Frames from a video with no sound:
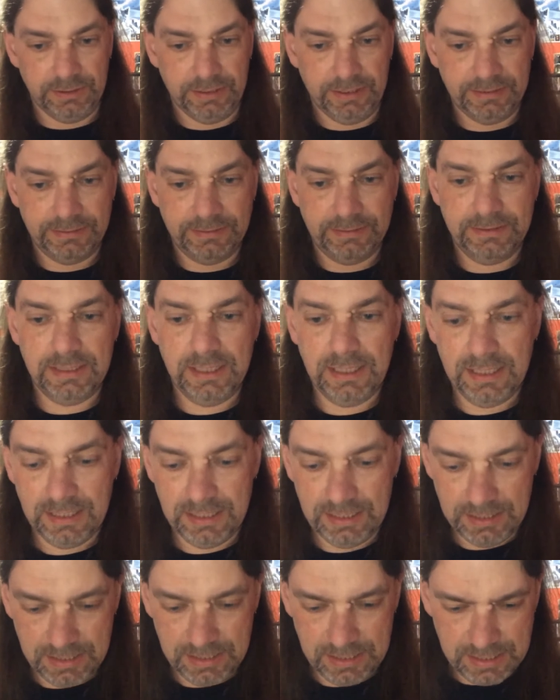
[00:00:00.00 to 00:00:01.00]
that's
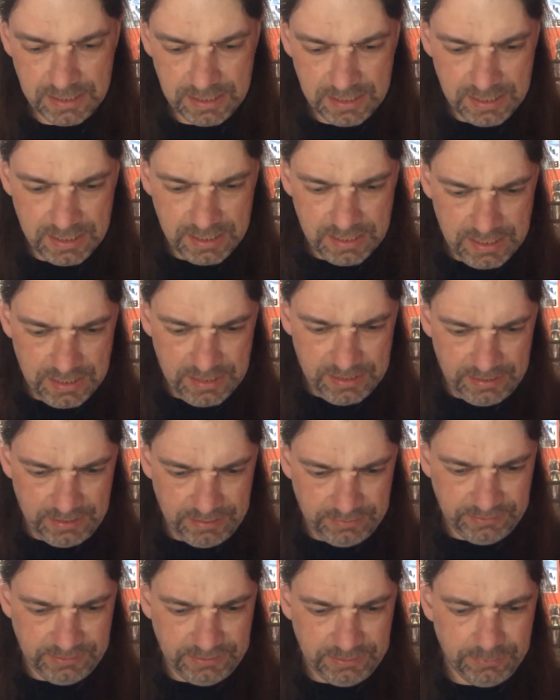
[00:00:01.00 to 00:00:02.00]
that
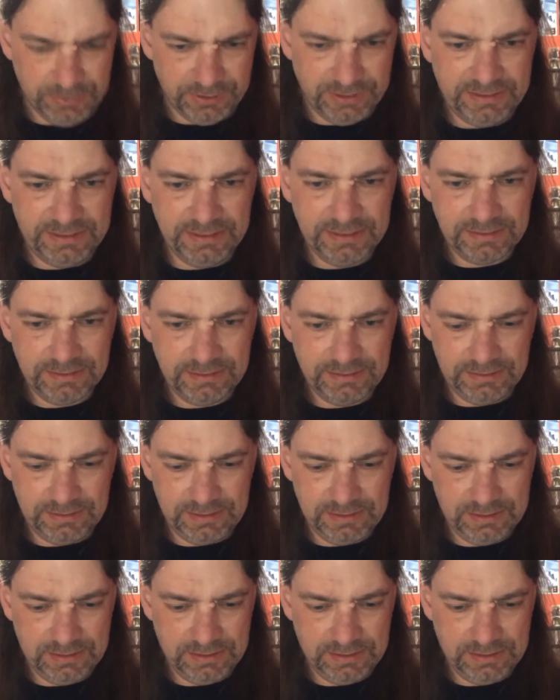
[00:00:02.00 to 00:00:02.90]
was number six.